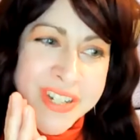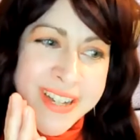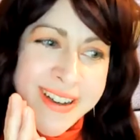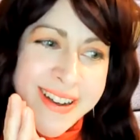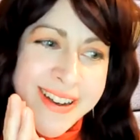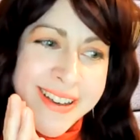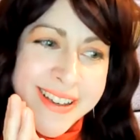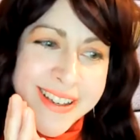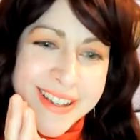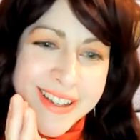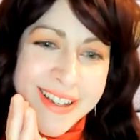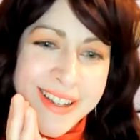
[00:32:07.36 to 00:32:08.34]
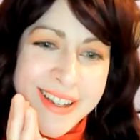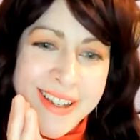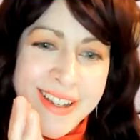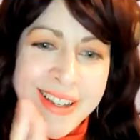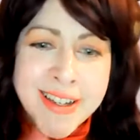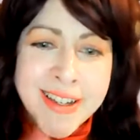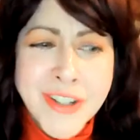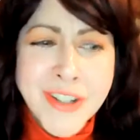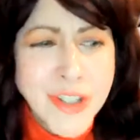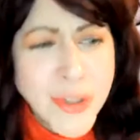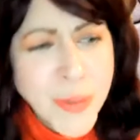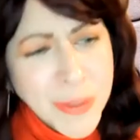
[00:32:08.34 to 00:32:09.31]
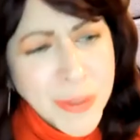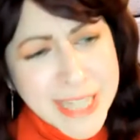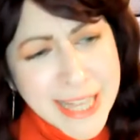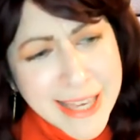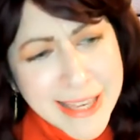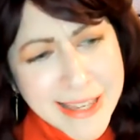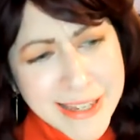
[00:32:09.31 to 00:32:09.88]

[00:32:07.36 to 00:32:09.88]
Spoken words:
Doc. Don't you want to play?